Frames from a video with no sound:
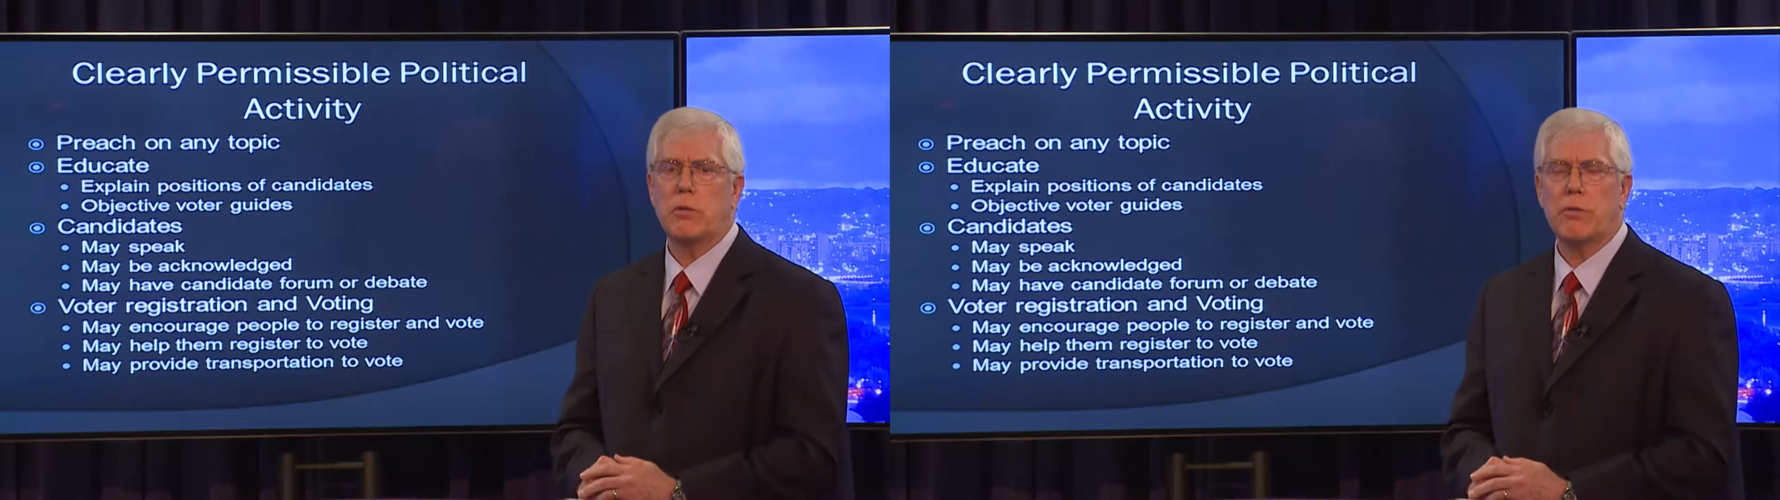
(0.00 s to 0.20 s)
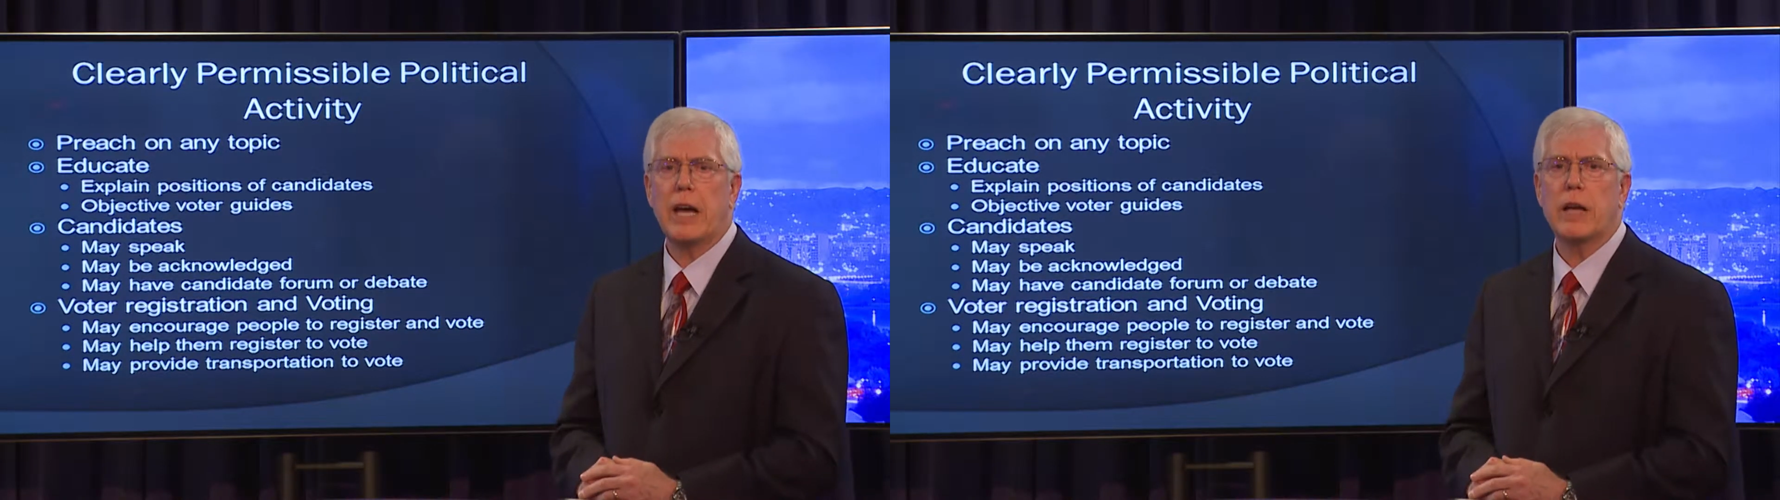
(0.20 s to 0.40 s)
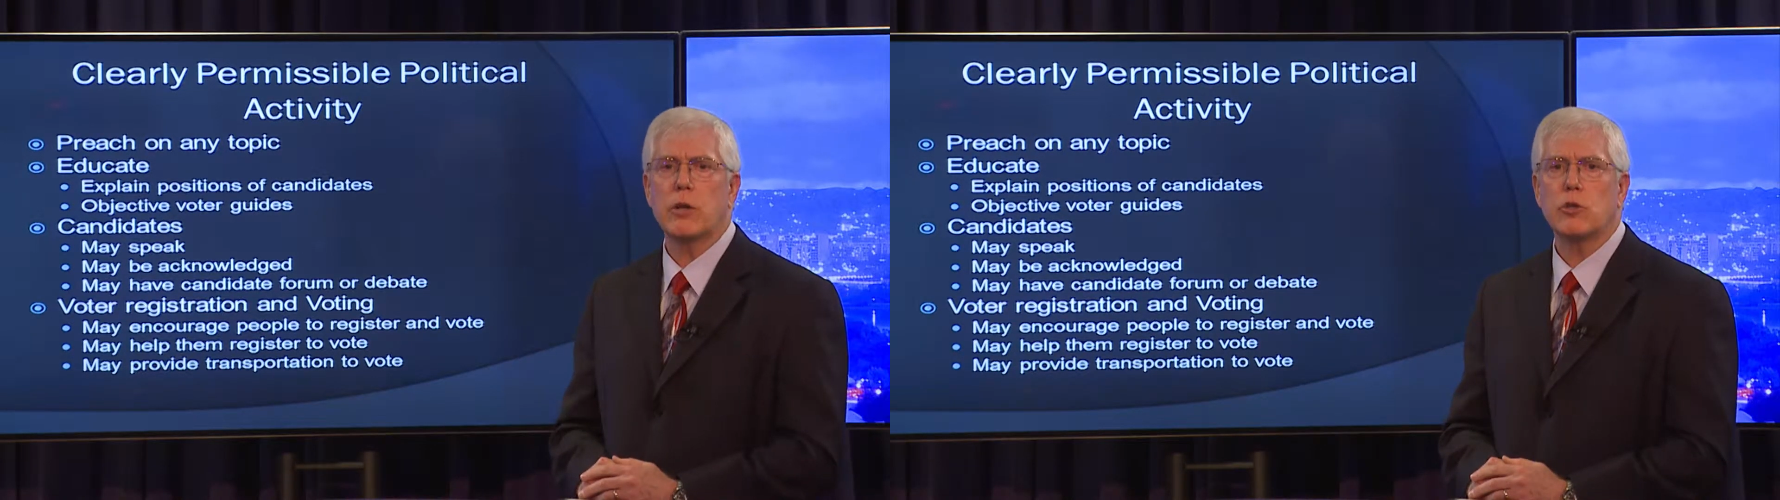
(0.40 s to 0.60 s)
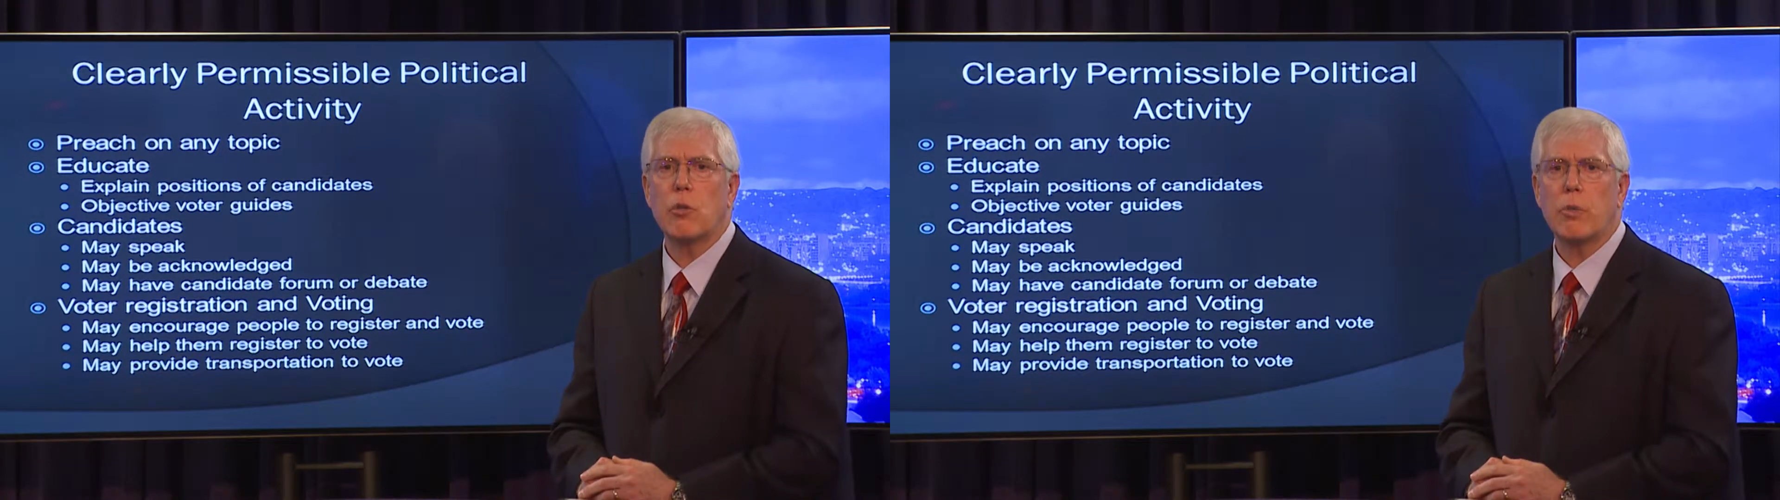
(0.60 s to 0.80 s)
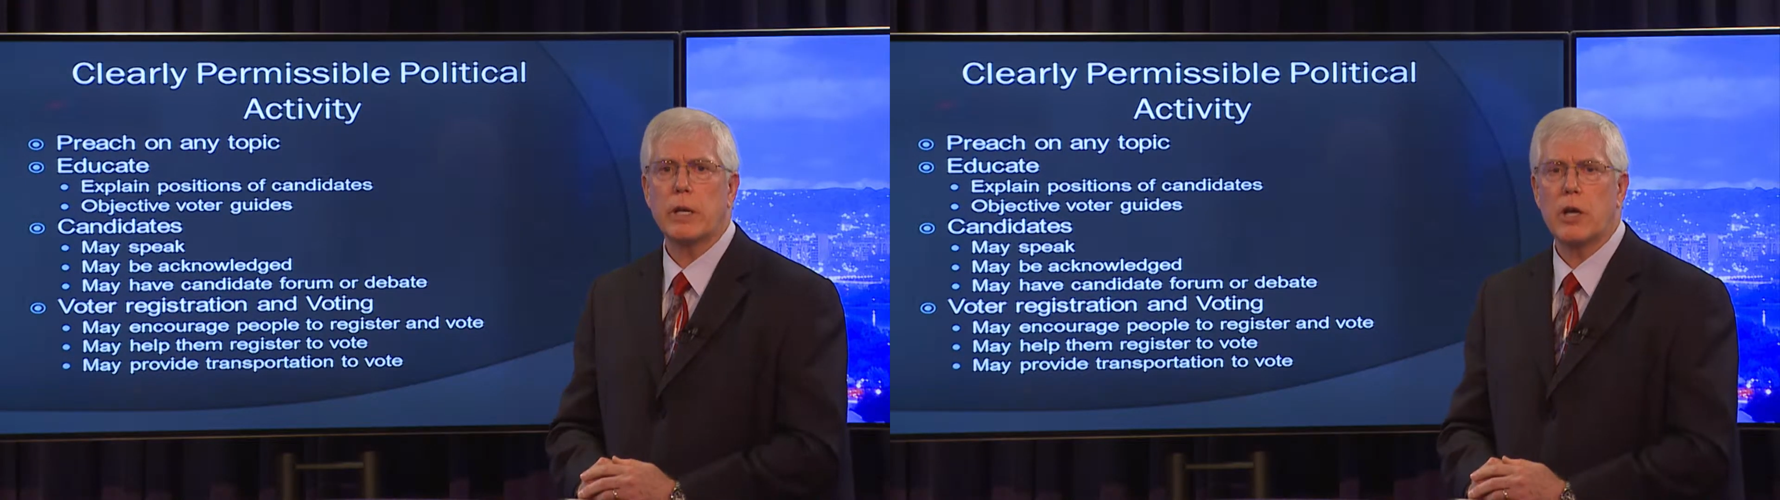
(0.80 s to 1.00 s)
values
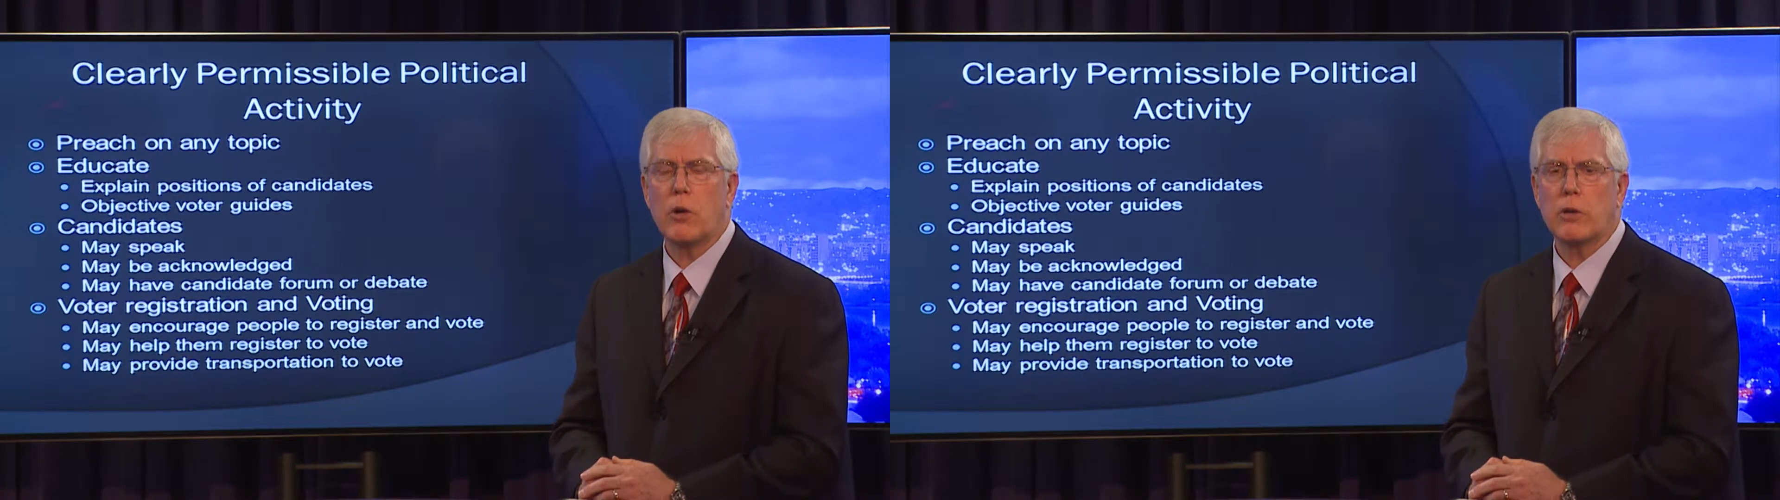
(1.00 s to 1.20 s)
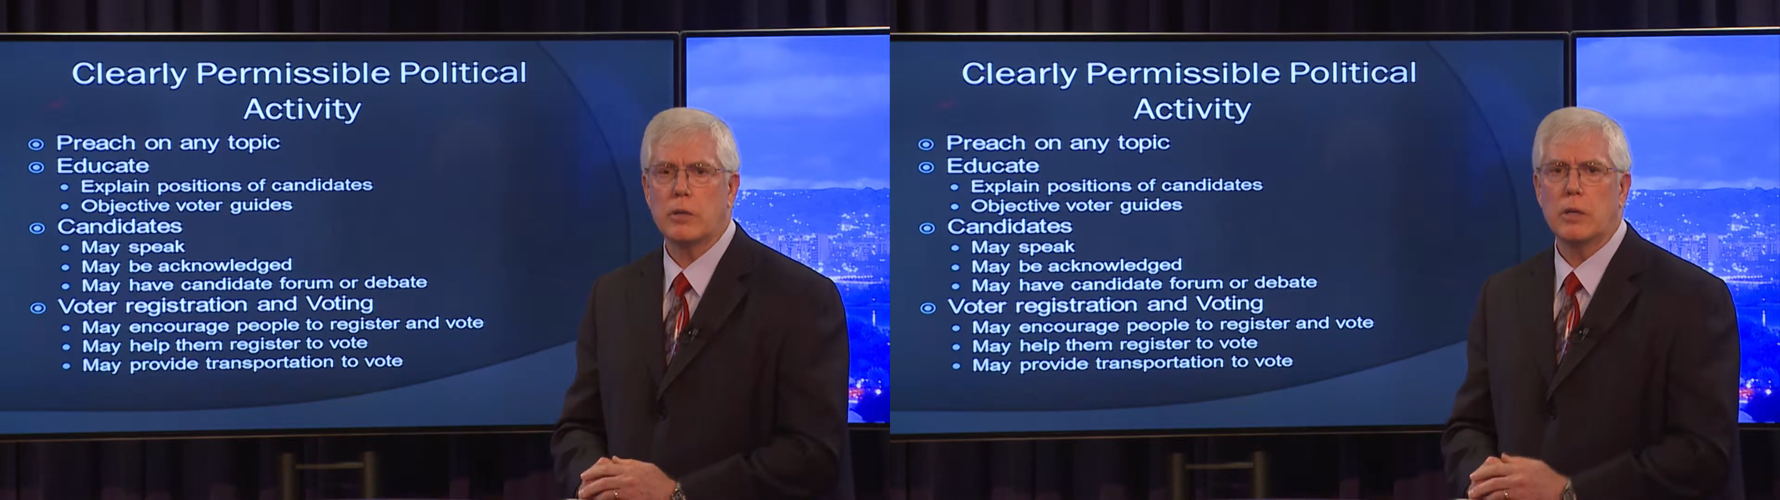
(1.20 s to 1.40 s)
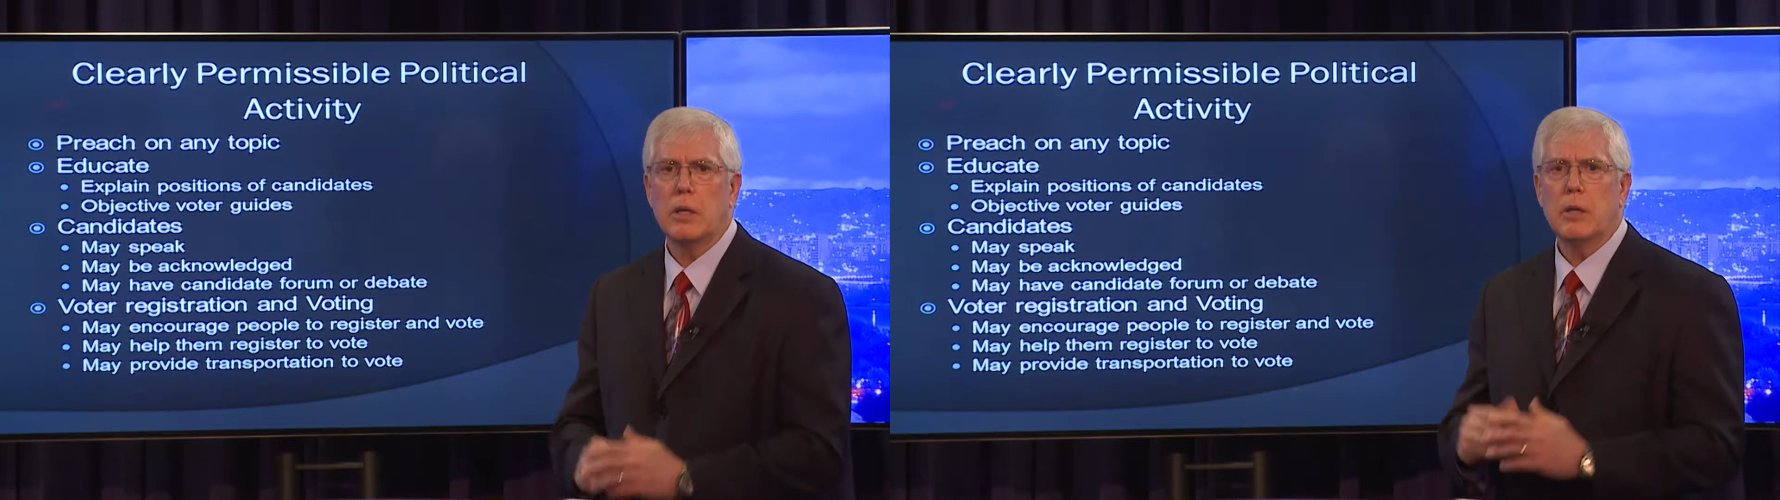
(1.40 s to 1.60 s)
when we go to the